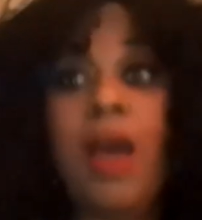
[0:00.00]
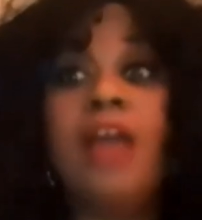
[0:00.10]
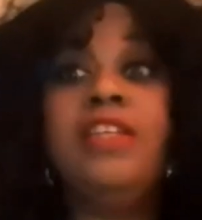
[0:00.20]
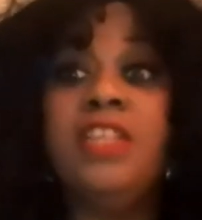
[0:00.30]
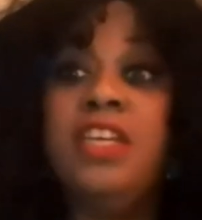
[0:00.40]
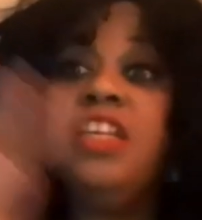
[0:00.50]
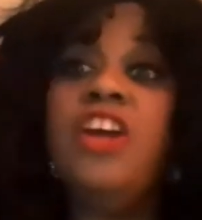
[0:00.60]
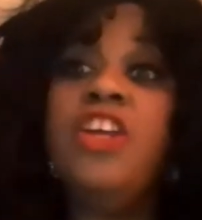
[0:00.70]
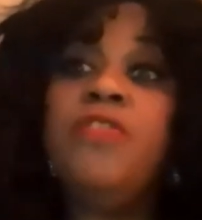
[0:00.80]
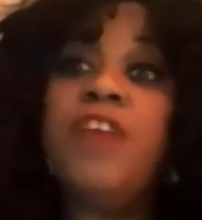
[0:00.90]
But see,
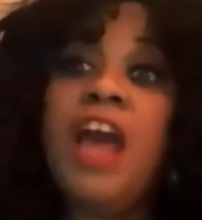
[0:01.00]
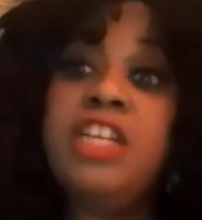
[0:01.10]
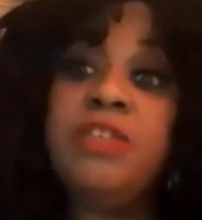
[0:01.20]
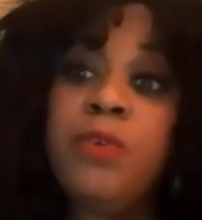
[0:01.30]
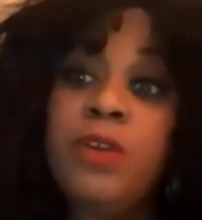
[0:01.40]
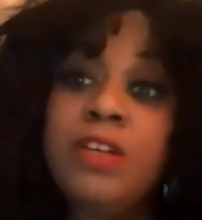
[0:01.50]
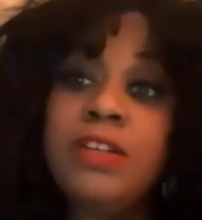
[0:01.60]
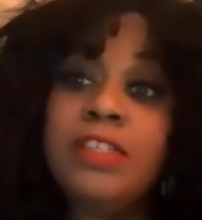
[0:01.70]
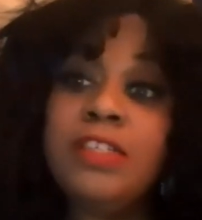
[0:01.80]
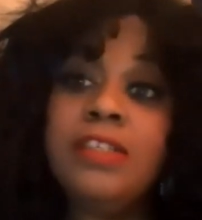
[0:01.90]
now you've asked for it,
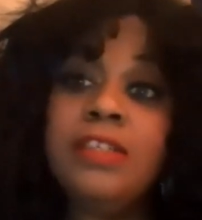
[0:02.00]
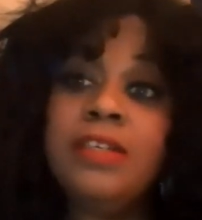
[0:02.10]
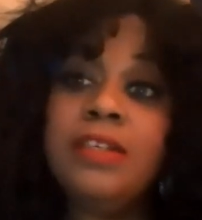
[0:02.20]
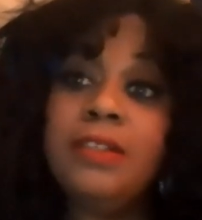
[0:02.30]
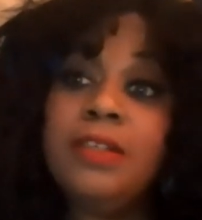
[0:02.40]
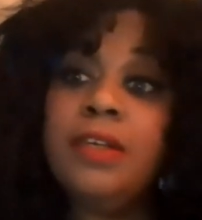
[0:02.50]
Christina.